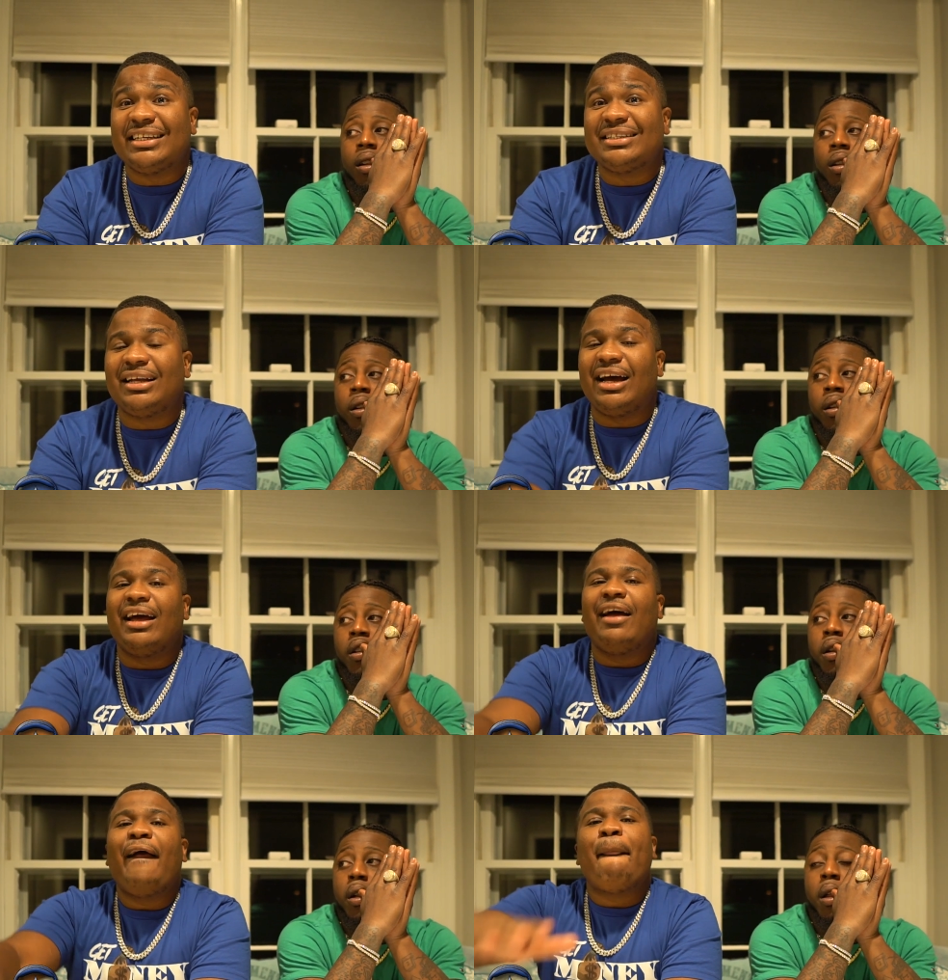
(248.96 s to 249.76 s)
Speaker 1: is
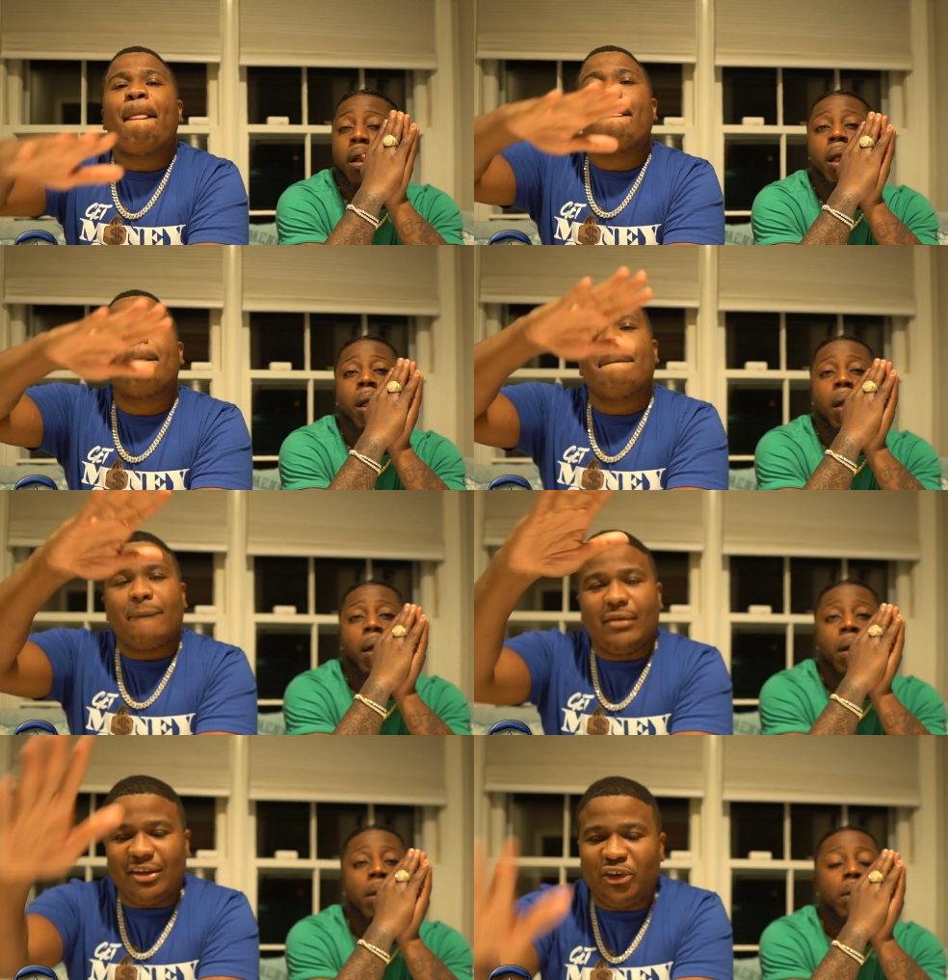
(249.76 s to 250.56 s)
that
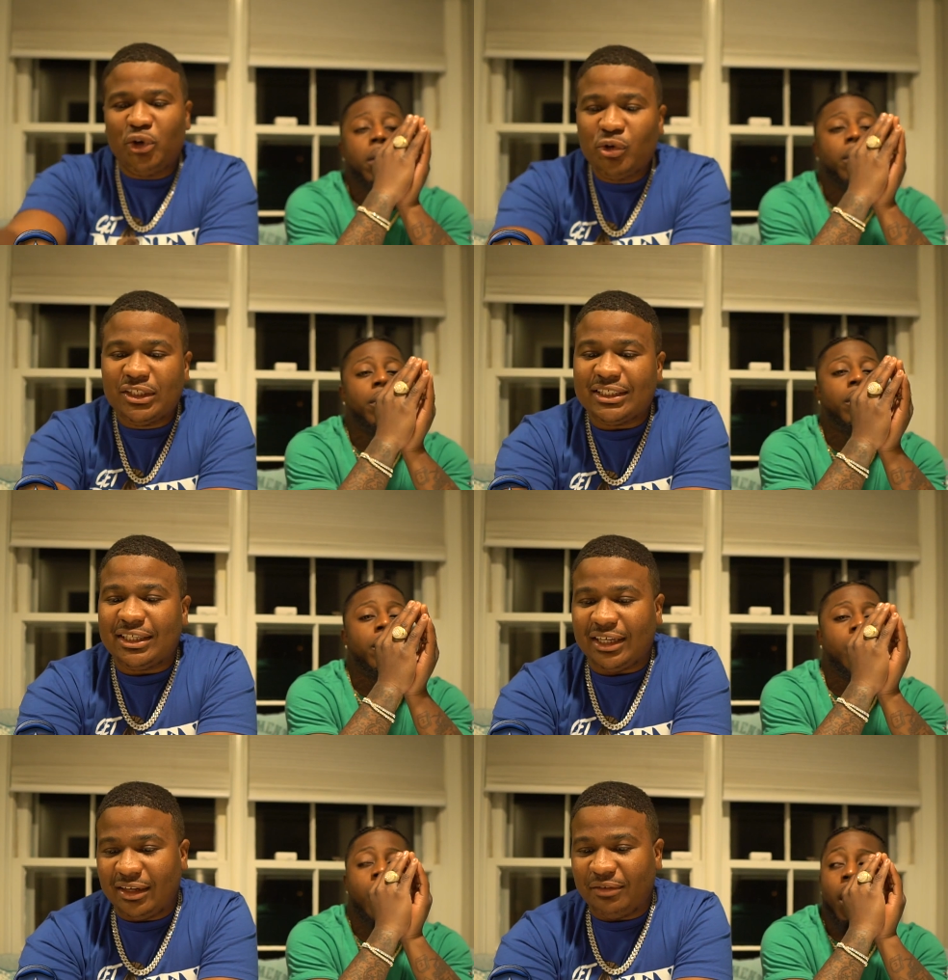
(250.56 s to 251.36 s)
you did
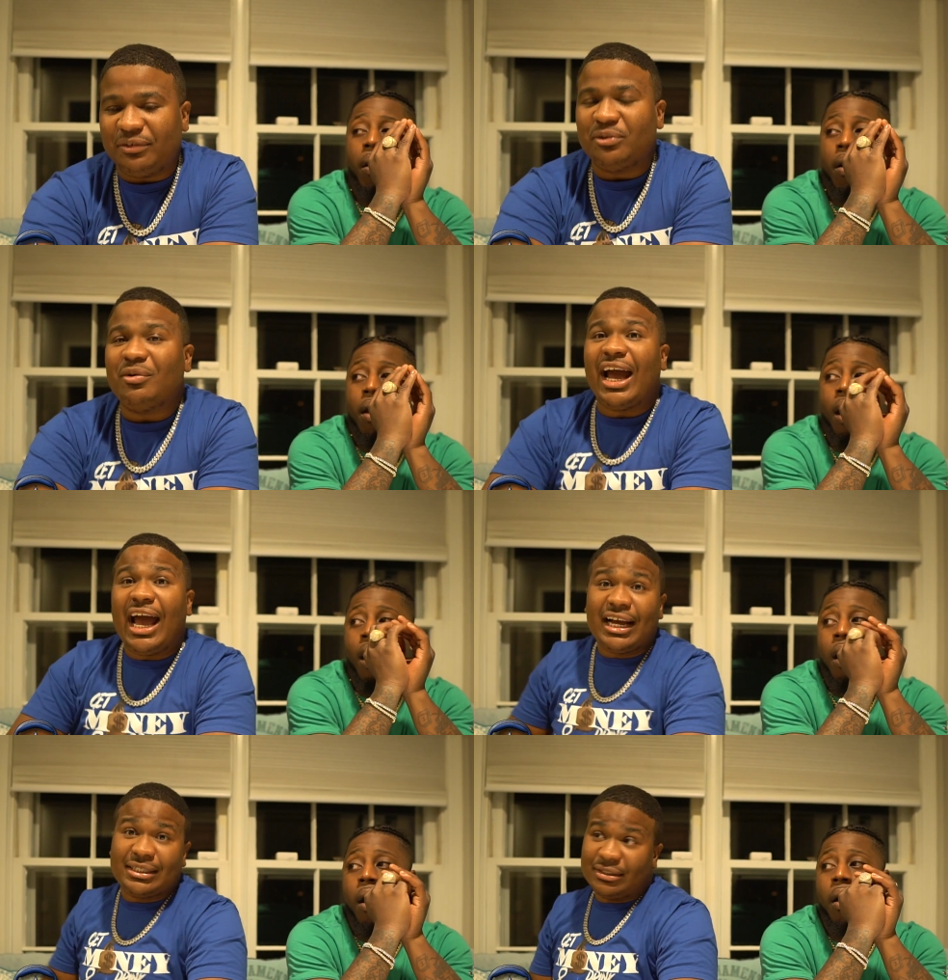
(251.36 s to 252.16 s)
the interview
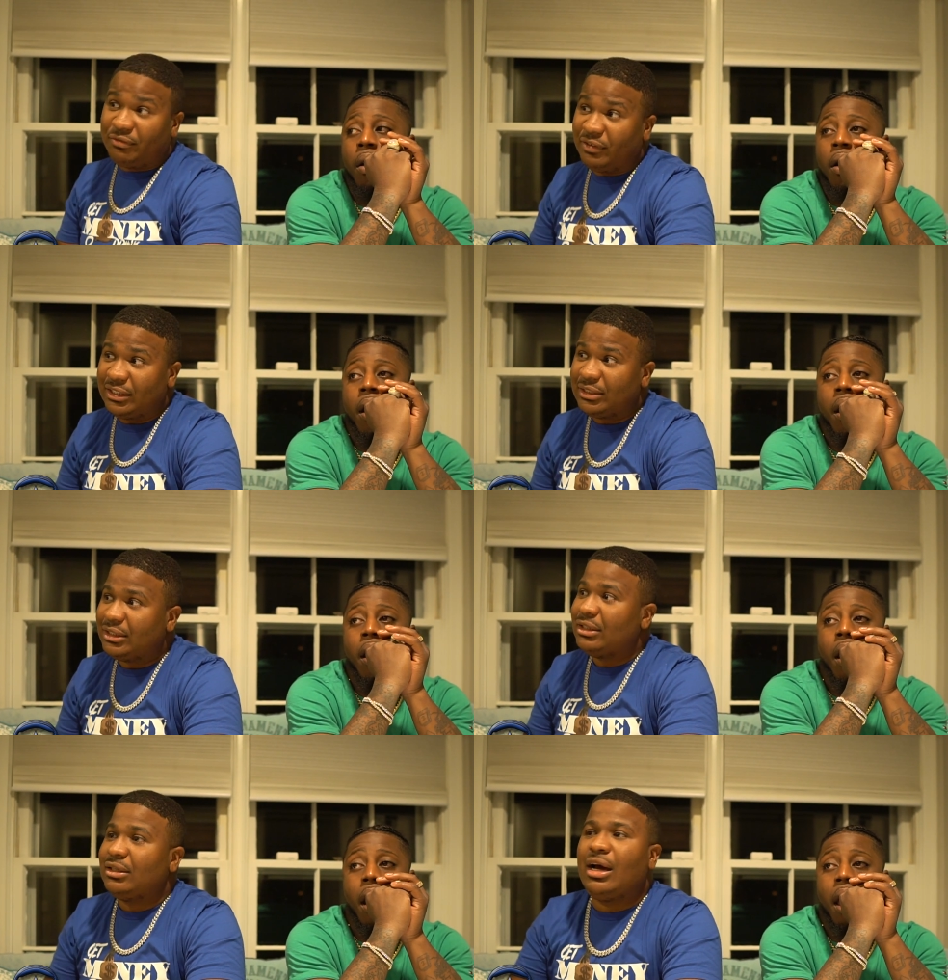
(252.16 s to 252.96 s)
asking for this.
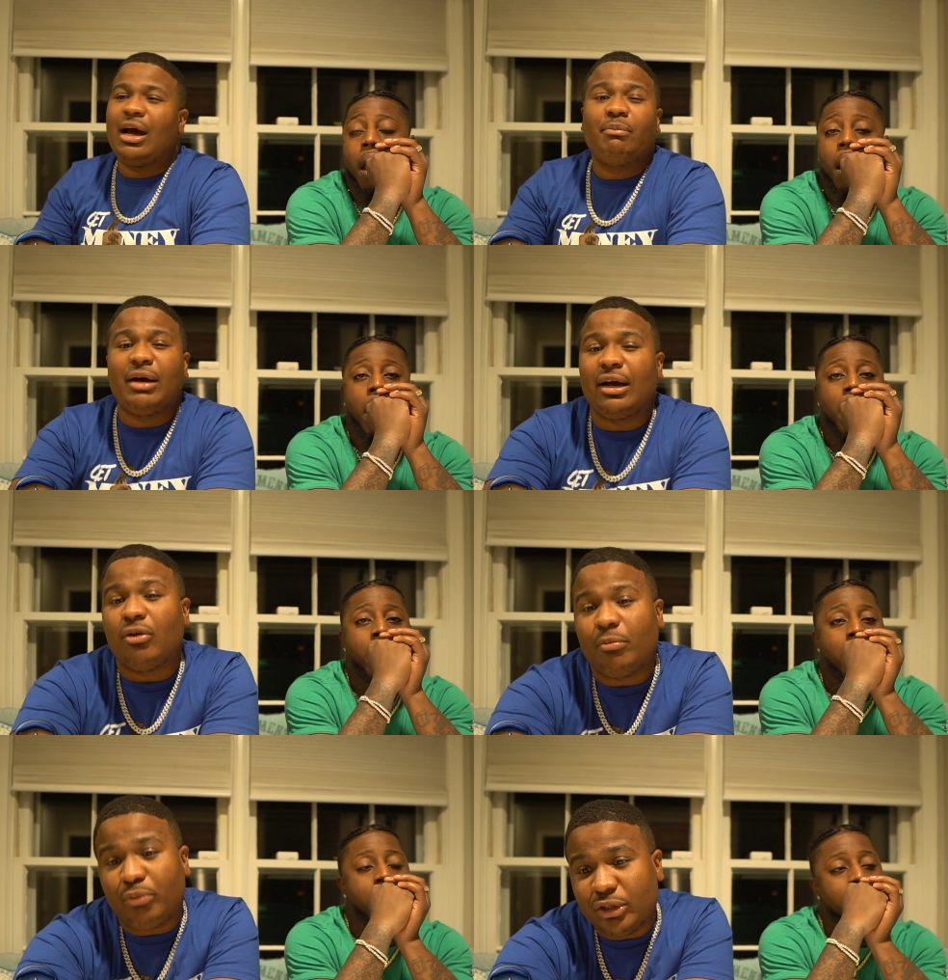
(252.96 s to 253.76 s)
I'm not
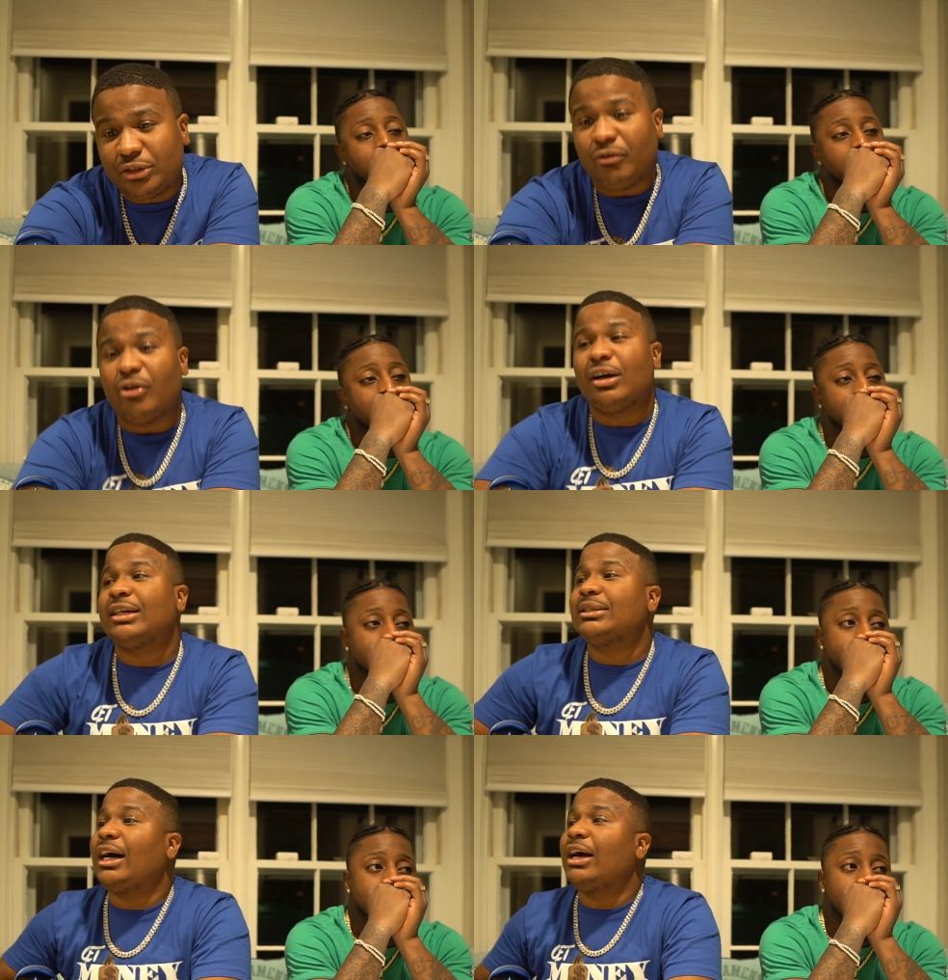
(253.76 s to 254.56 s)
gonna push for it
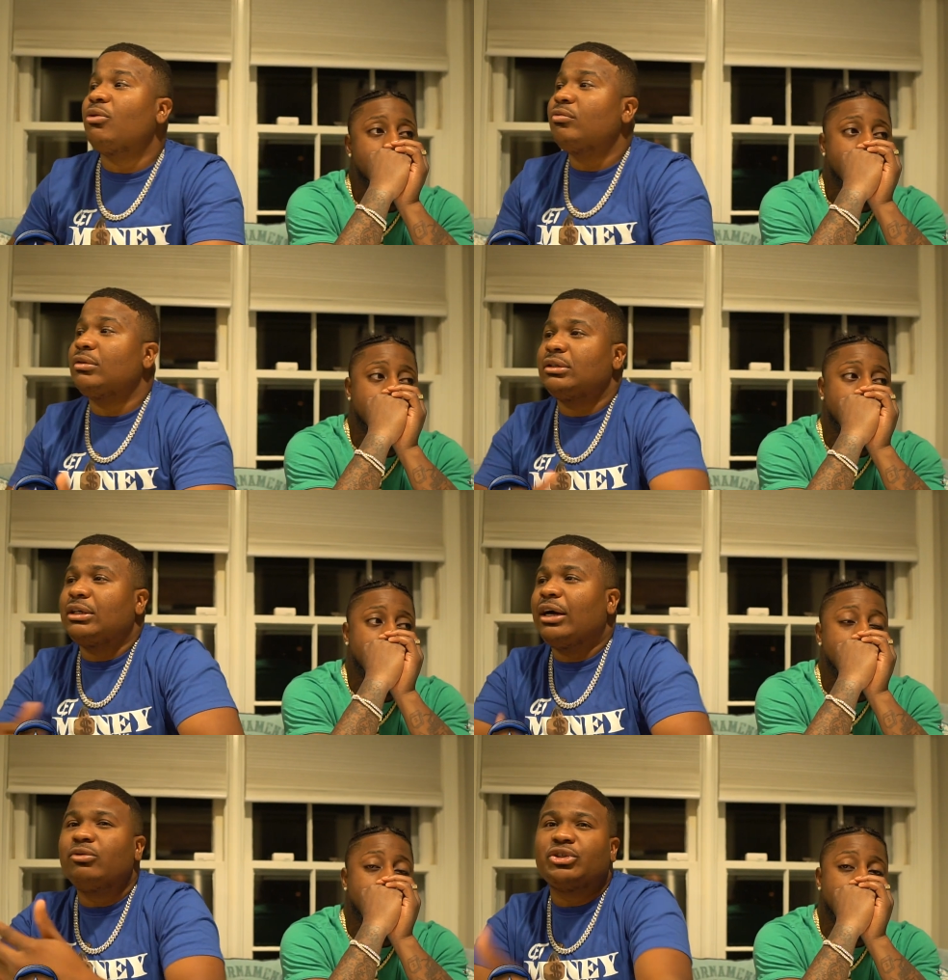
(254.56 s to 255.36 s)
because I
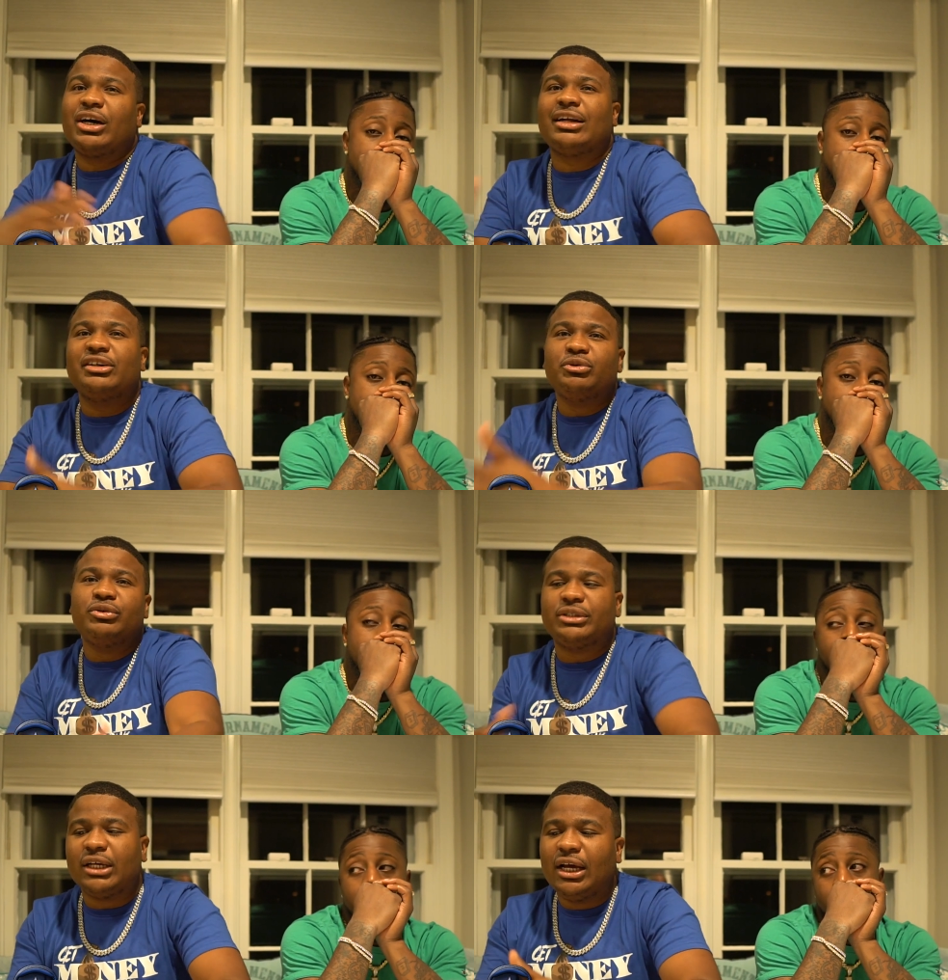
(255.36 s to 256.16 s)
don't try to
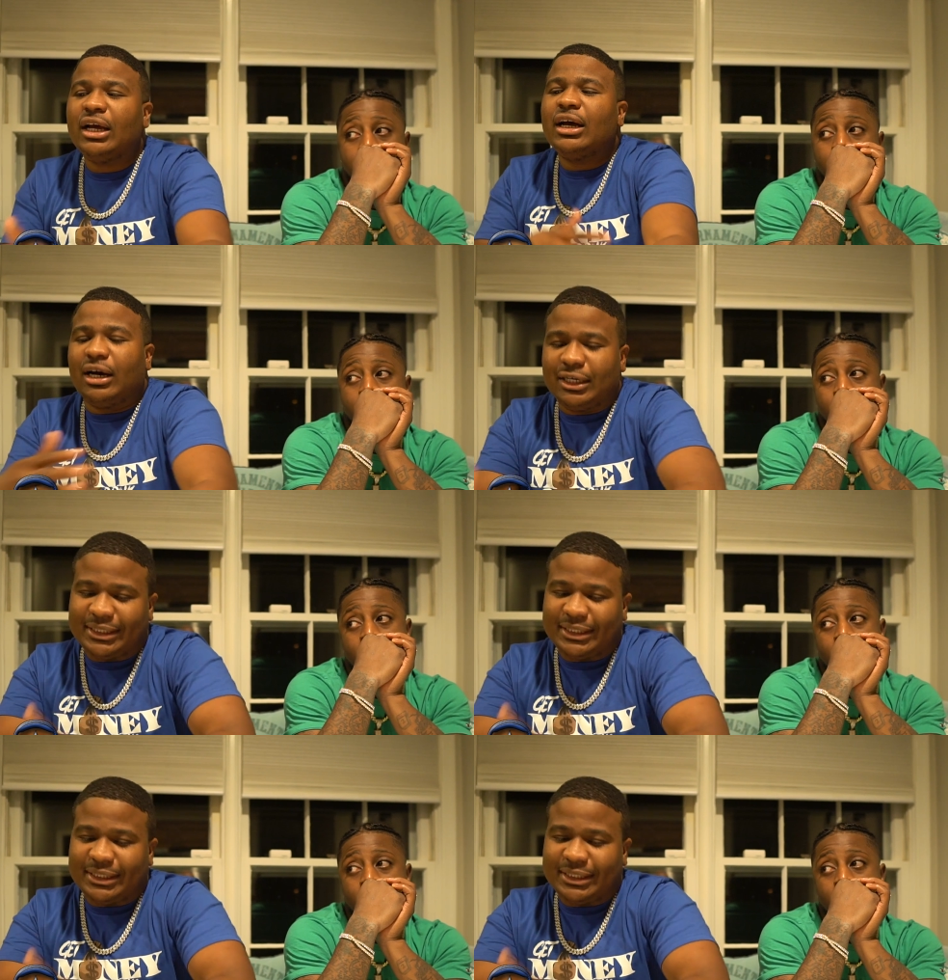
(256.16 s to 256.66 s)
use a